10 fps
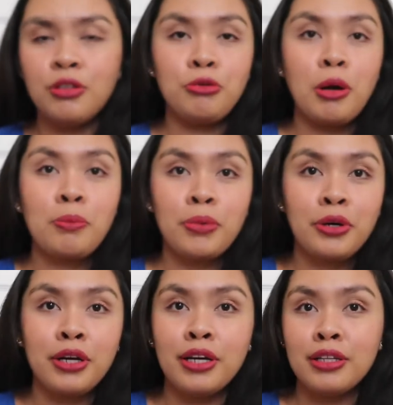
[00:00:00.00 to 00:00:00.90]
in
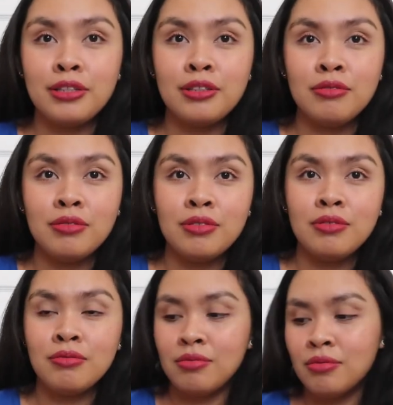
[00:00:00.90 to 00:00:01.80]
romper and
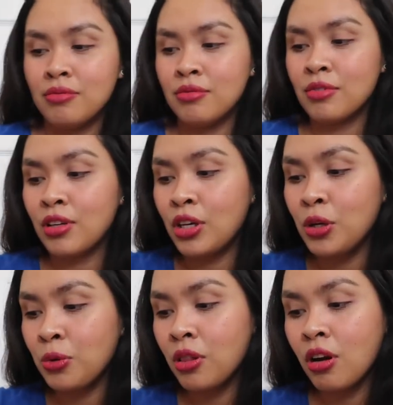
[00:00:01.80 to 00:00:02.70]

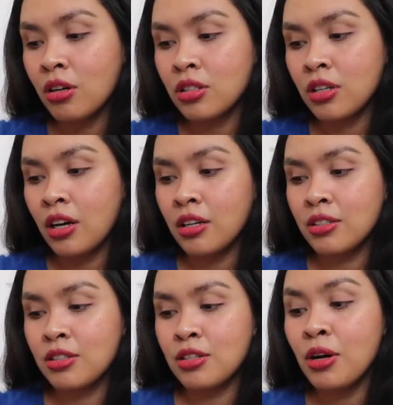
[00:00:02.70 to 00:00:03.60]
cute long socks.
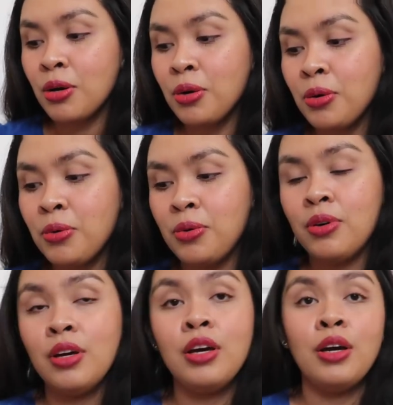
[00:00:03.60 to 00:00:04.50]
So
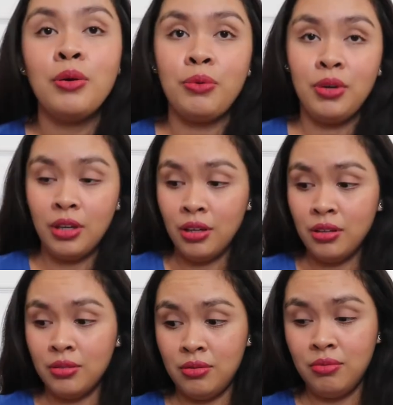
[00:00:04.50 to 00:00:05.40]
we